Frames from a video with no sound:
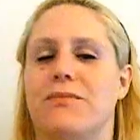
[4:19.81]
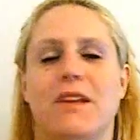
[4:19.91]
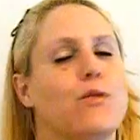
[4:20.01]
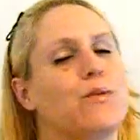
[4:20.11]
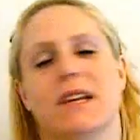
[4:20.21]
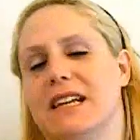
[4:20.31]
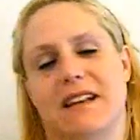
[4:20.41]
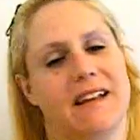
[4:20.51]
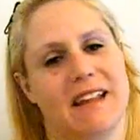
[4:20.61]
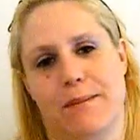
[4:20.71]
They're really
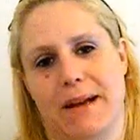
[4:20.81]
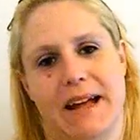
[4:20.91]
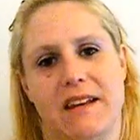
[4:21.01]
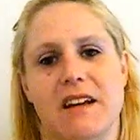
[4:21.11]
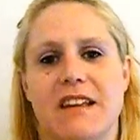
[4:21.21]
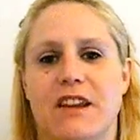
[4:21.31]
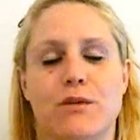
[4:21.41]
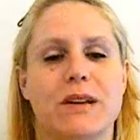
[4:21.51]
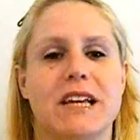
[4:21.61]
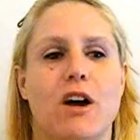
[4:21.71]
not that bad. There
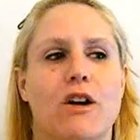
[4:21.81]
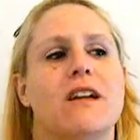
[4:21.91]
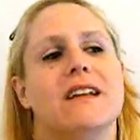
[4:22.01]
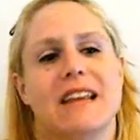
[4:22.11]
really aren't.